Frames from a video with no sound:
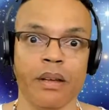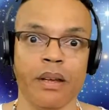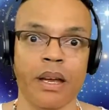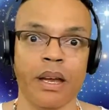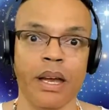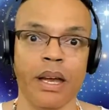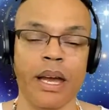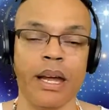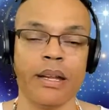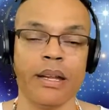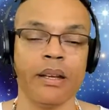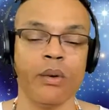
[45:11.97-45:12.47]

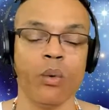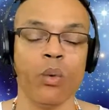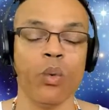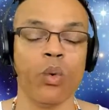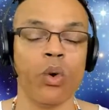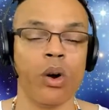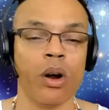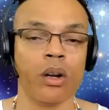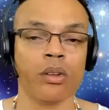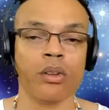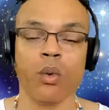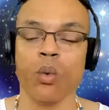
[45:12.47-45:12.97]
And it
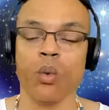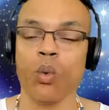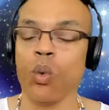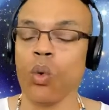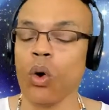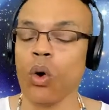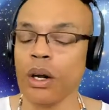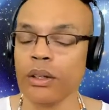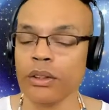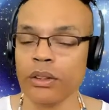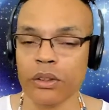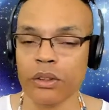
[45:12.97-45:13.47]
worked
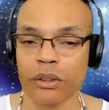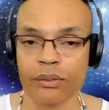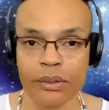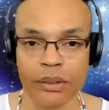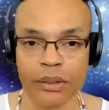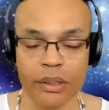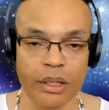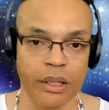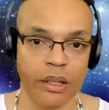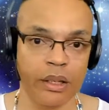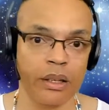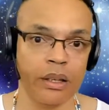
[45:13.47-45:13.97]
wonderfully.
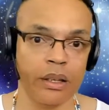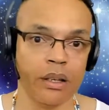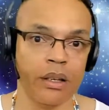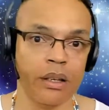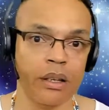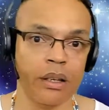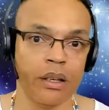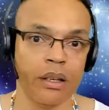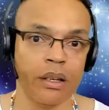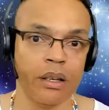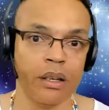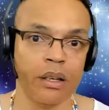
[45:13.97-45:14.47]

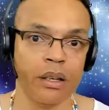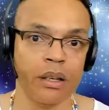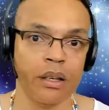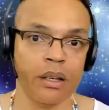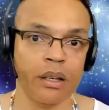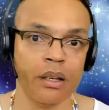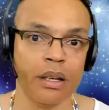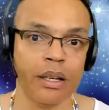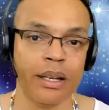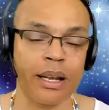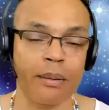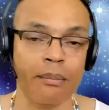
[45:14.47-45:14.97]

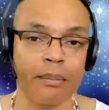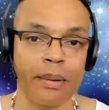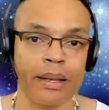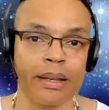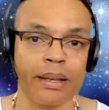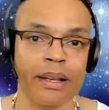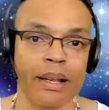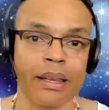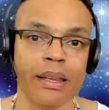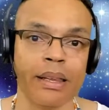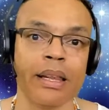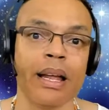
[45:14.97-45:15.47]
And I met
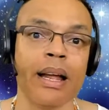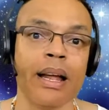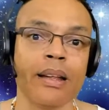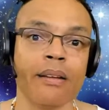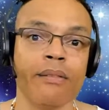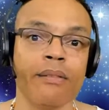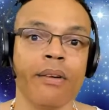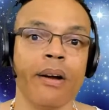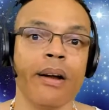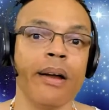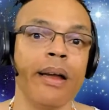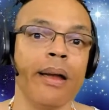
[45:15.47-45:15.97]
a lot of
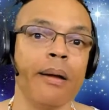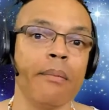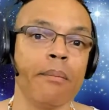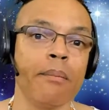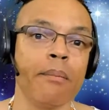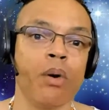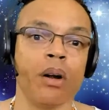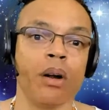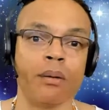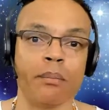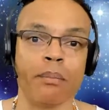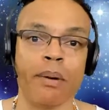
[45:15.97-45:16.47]
very
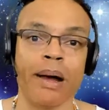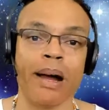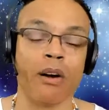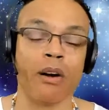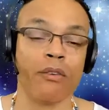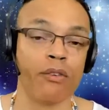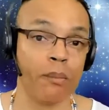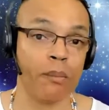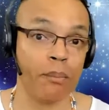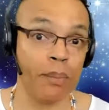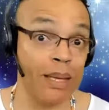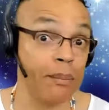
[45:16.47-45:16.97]
important,
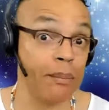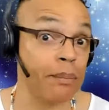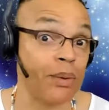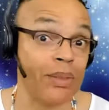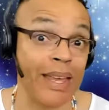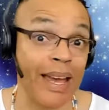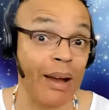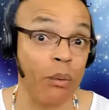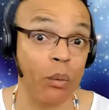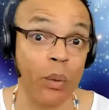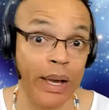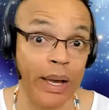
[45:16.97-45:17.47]
powerful people
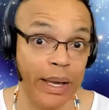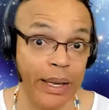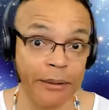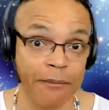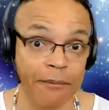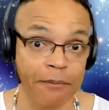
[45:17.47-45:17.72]
that way.